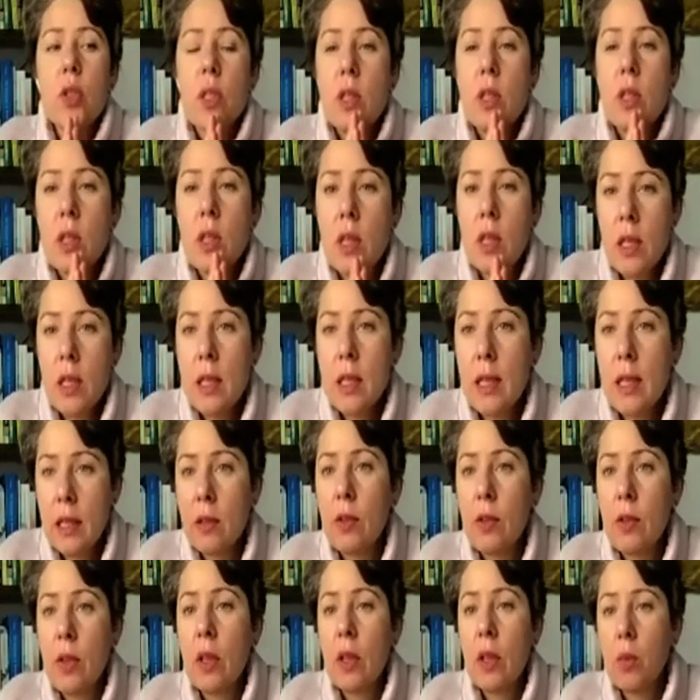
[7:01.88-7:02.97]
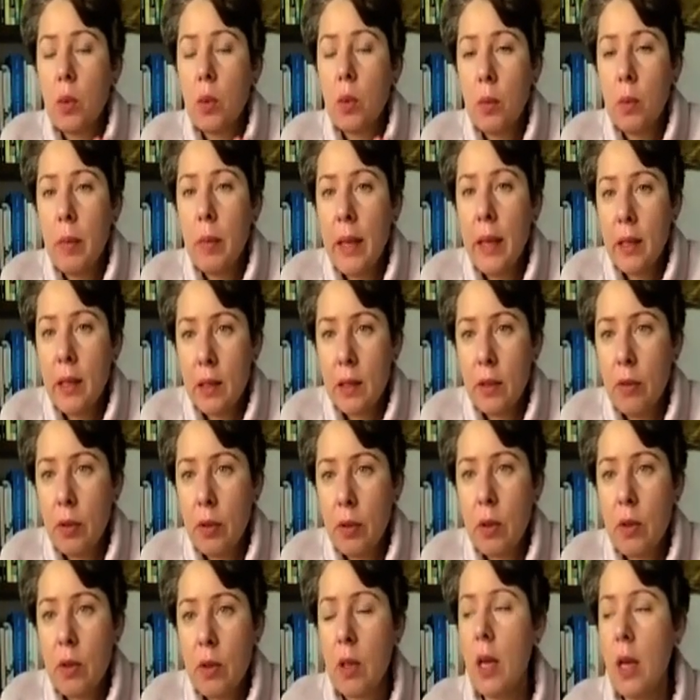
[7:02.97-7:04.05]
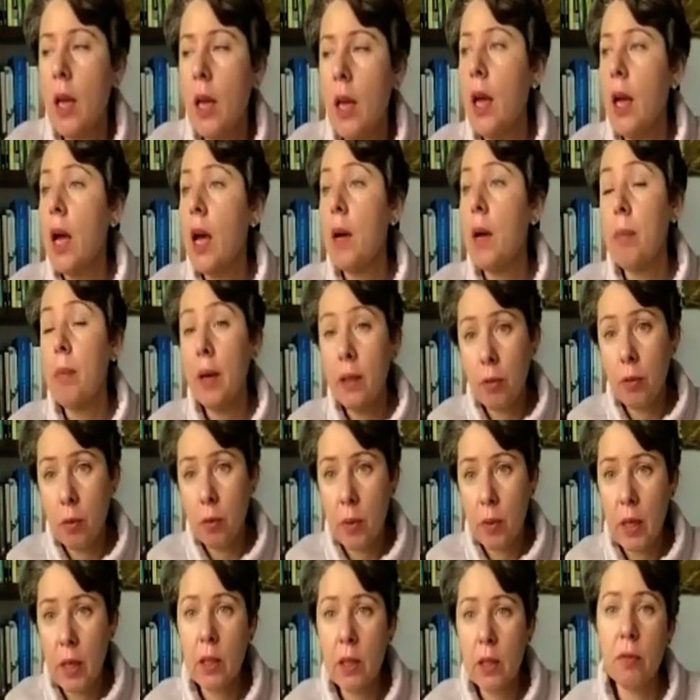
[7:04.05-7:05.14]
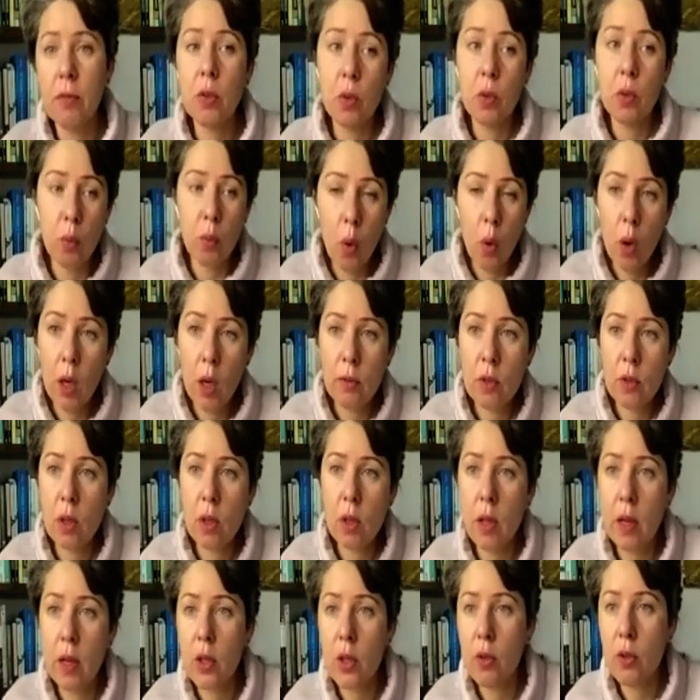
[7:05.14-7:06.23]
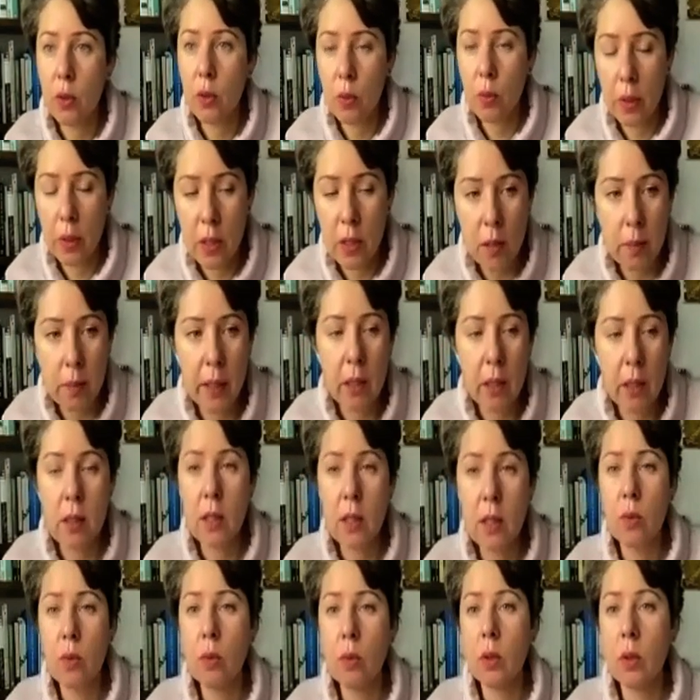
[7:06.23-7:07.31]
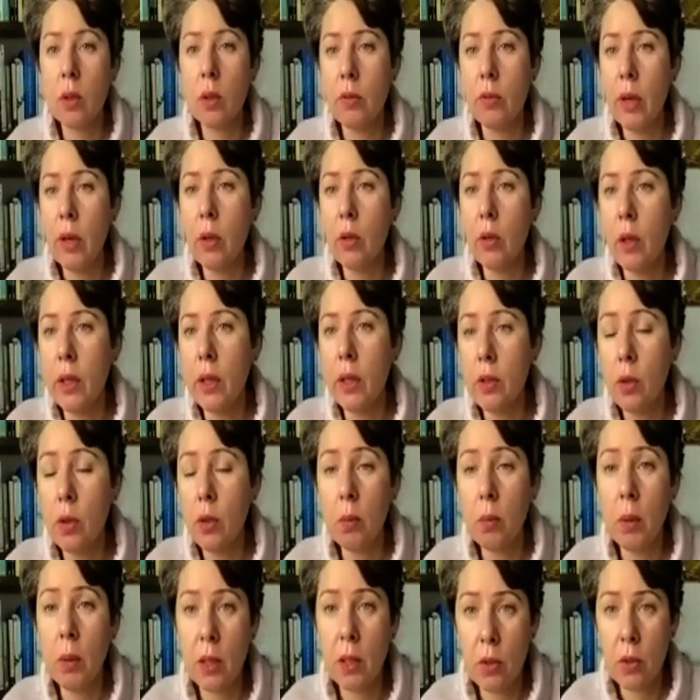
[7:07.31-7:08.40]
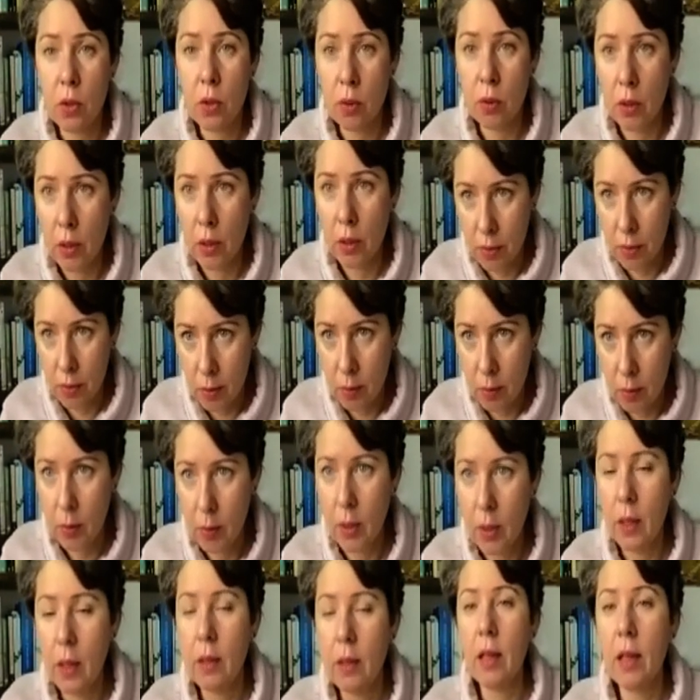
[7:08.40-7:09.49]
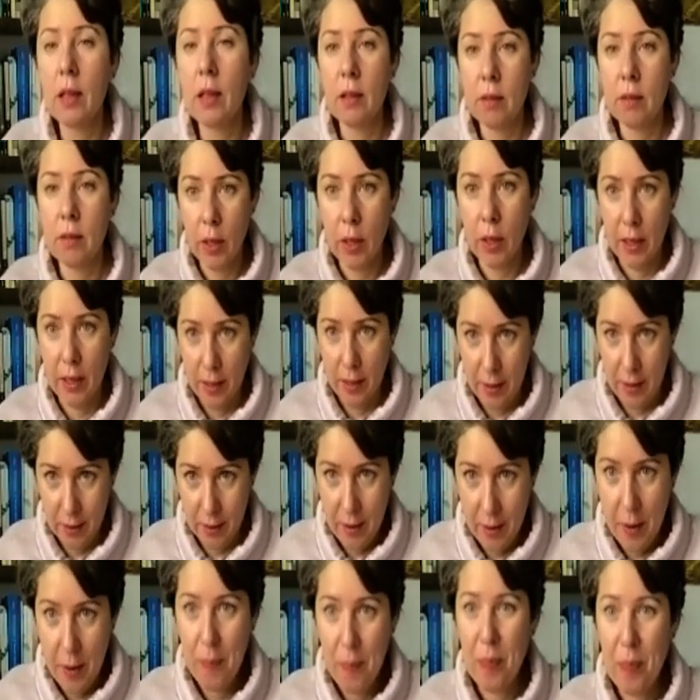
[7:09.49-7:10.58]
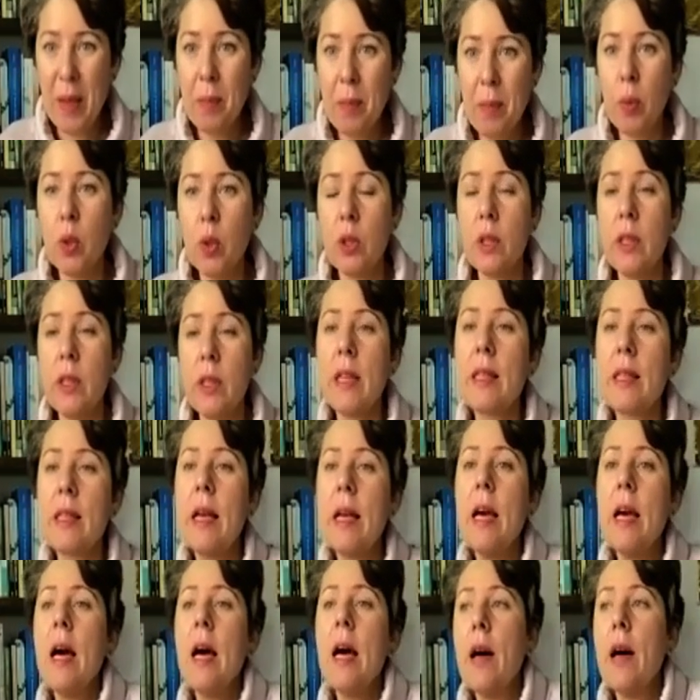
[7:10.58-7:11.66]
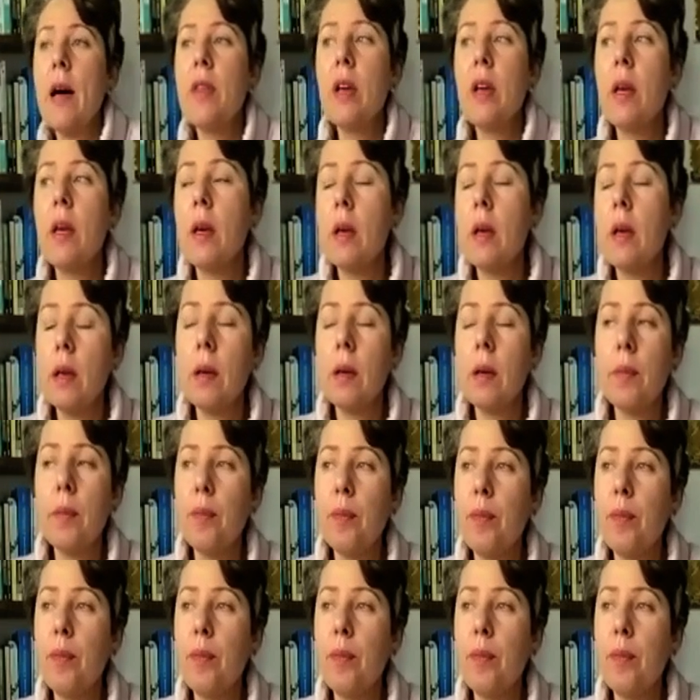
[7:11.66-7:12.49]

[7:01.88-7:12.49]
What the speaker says: Just this little thing will make a difference. Apart from that, if you walk after lunch for 20 minutes, it will regulate your blood sugar. Okay, that's really important. Yes, they